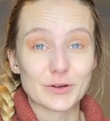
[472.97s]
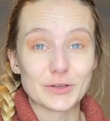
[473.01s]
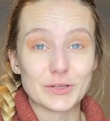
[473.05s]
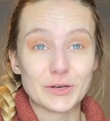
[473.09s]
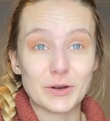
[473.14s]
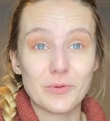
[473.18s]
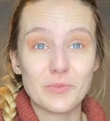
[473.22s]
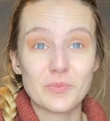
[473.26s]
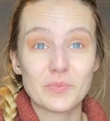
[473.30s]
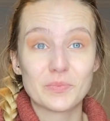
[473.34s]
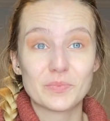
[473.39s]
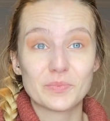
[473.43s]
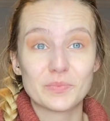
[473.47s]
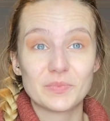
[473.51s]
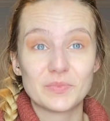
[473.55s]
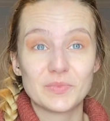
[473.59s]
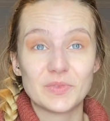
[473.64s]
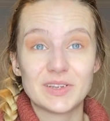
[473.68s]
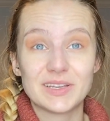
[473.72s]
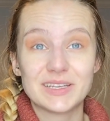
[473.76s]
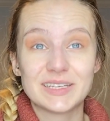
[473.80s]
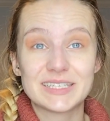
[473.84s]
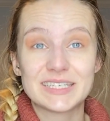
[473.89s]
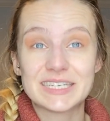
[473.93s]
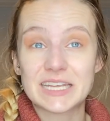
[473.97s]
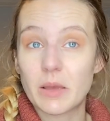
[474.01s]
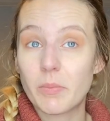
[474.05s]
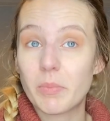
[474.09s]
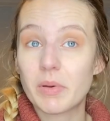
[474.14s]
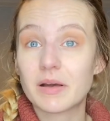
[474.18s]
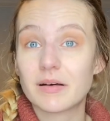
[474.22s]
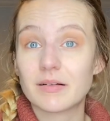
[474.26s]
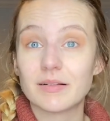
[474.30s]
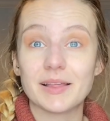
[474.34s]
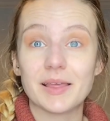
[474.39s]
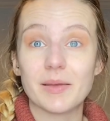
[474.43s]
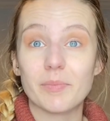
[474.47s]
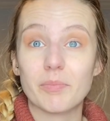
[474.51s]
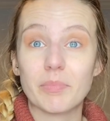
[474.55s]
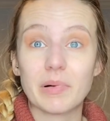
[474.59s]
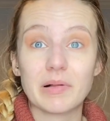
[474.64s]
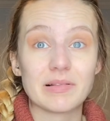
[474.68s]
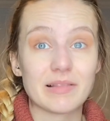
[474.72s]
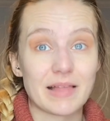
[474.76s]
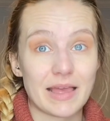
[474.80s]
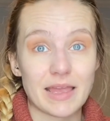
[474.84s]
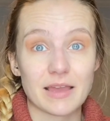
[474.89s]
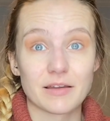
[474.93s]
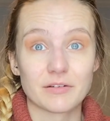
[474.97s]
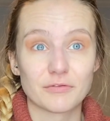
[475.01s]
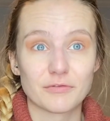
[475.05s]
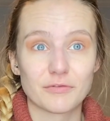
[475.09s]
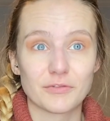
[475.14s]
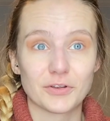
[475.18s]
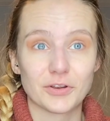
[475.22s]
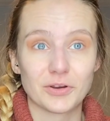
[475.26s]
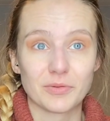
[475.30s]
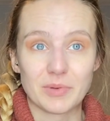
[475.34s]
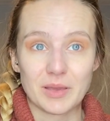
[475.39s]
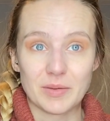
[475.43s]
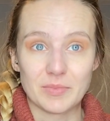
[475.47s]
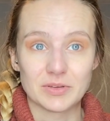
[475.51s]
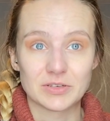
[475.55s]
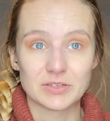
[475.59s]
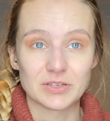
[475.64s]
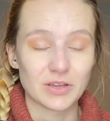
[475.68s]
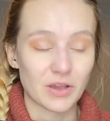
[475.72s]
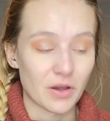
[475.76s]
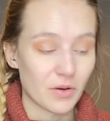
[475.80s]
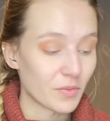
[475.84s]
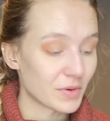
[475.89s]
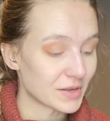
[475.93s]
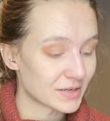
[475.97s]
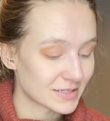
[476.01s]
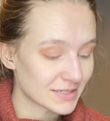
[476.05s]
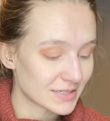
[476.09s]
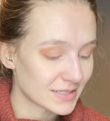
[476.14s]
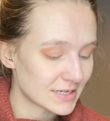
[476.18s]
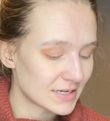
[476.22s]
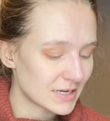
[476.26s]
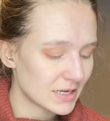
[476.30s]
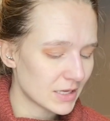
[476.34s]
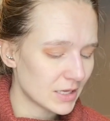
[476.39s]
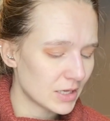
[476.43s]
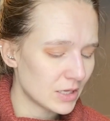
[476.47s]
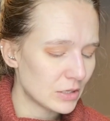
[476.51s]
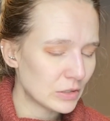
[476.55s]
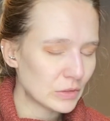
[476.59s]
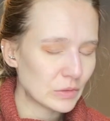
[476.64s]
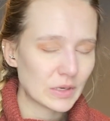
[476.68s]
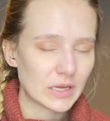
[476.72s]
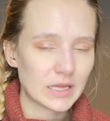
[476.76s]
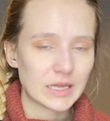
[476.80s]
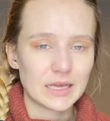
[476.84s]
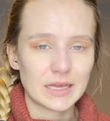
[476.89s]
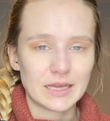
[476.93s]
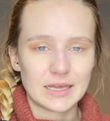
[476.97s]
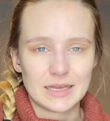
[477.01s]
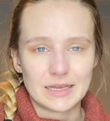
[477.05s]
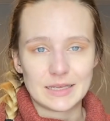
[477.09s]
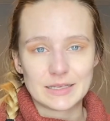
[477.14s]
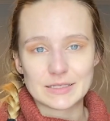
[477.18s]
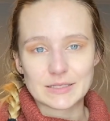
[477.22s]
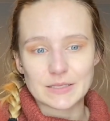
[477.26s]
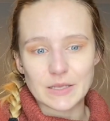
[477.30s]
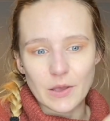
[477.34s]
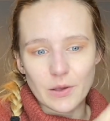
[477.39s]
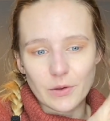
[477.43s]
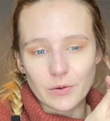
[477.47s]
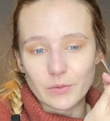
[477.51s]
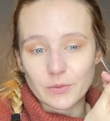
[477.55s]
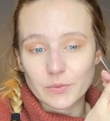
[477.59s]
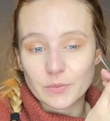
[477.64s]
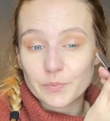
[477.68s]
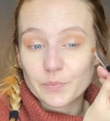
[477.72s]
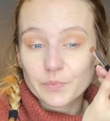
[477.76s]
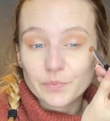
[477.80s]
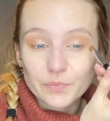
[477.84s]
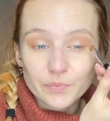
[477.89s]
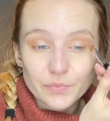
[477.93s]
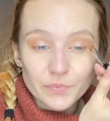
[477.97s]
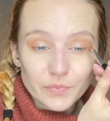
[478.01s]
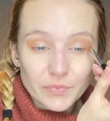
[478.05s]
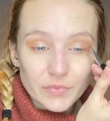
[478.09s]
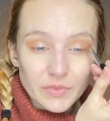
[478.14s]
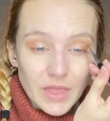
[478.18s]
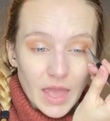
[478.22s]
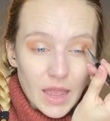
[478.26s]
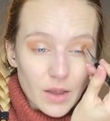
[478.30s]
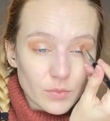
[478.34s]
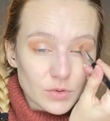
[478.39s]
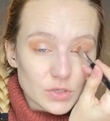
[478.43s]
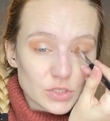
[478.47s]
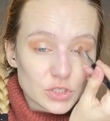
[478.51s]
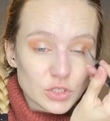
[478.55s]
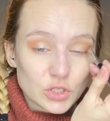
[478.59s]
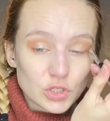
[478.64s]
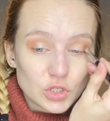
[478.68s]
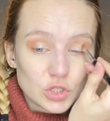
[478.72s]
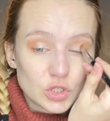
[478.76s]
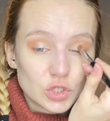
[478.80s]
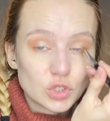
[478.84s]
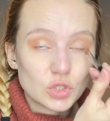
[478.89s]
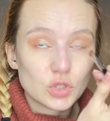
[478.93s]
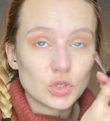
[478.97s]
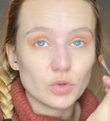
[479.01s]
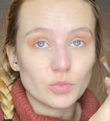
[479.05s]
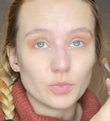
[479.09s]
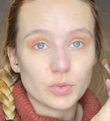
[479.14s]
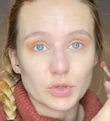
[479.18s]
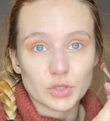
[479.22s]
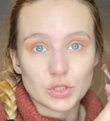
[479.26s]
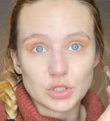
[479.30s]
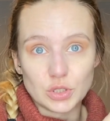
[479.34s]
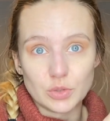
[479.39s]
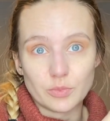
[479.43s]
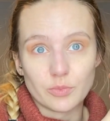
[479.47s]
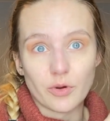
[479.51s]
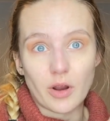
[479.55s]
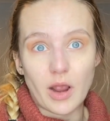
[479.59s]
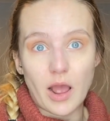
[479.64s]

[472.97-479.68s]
You don't typically plan for your baby to go into the NICU, so that was super duper